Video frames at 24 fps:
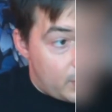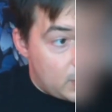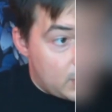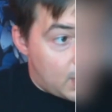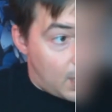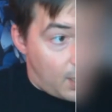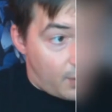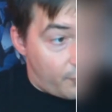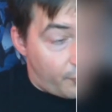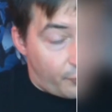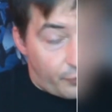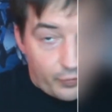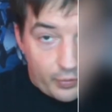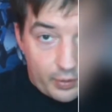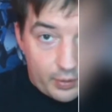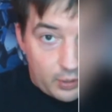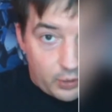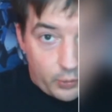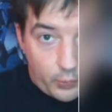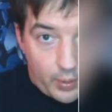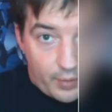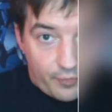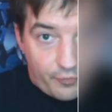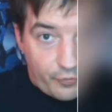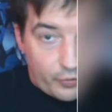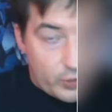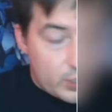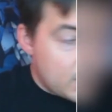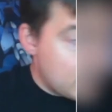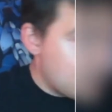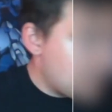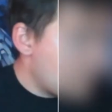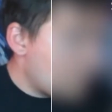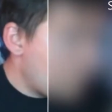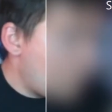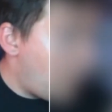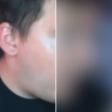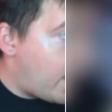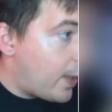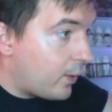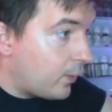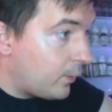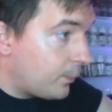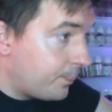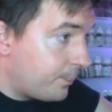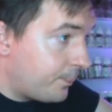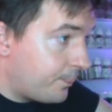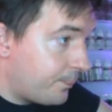got crit freeze as
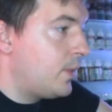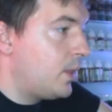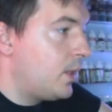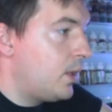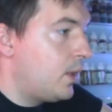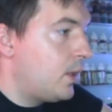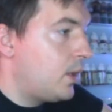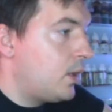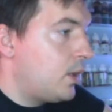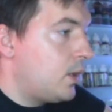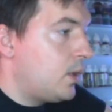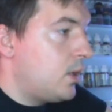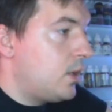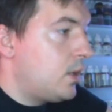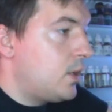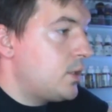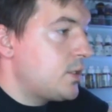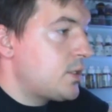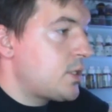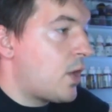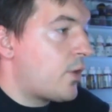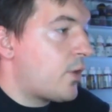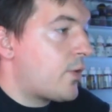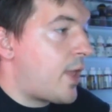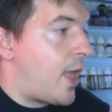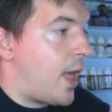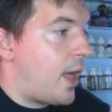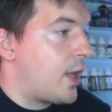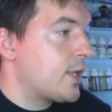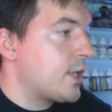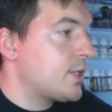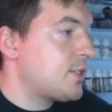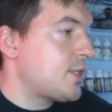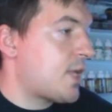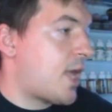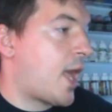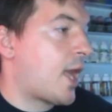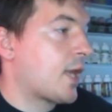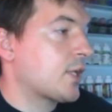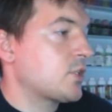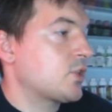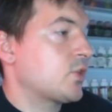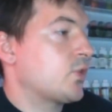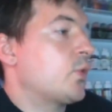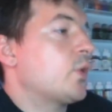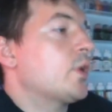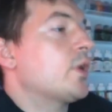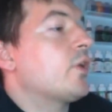well. So yeah, Ice Axe,
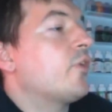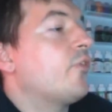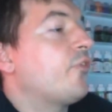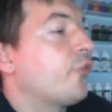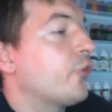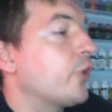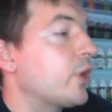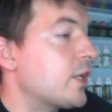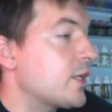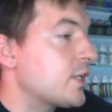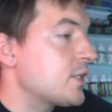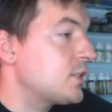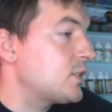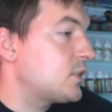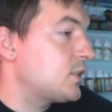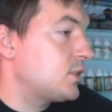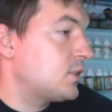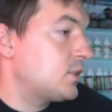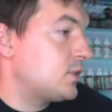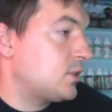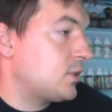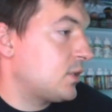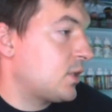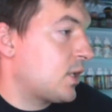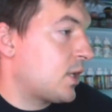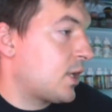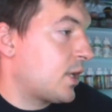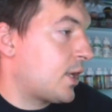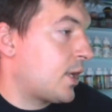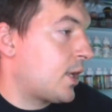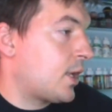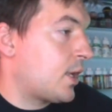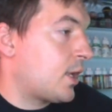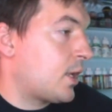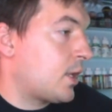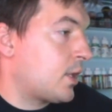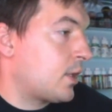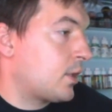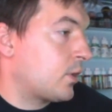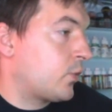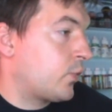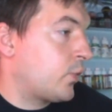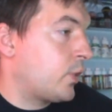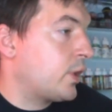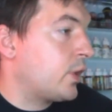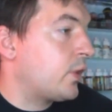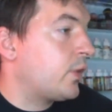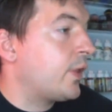critical freeze,
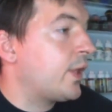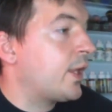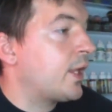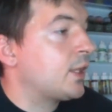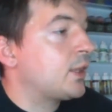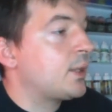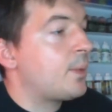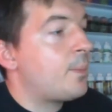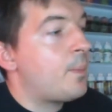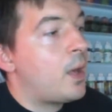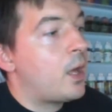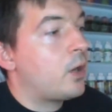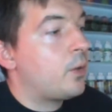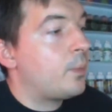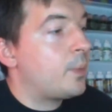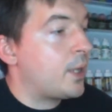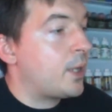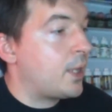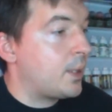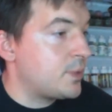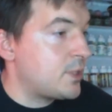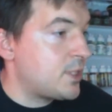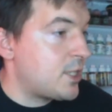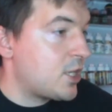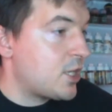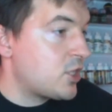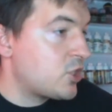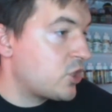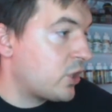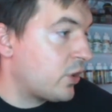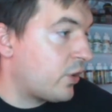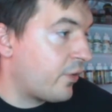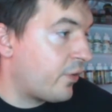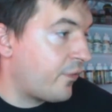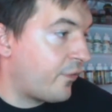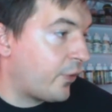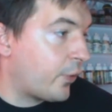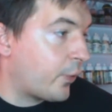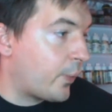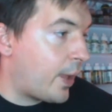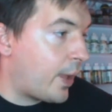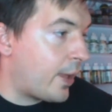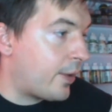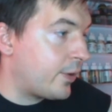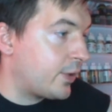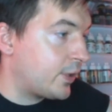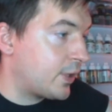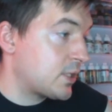critical hit, the model becomes stationary for a
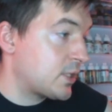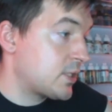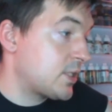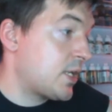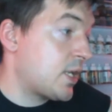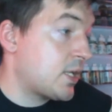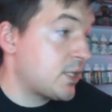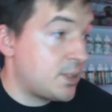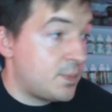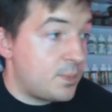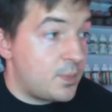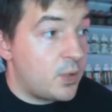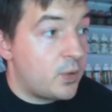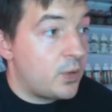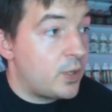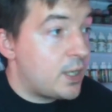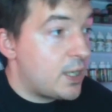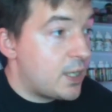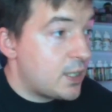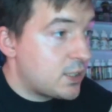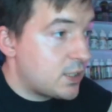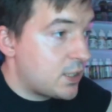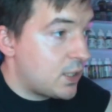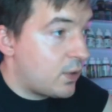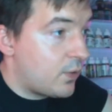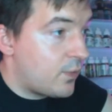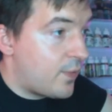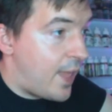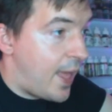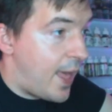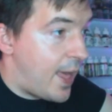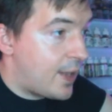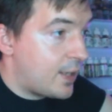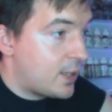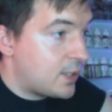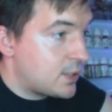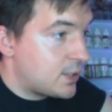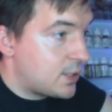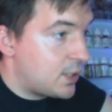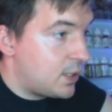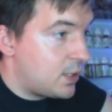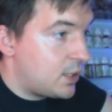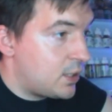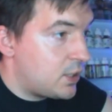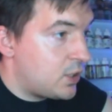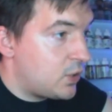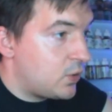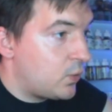round unless it has immunity. So that is going
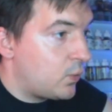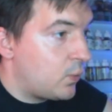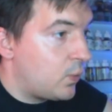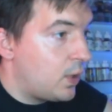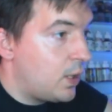to do,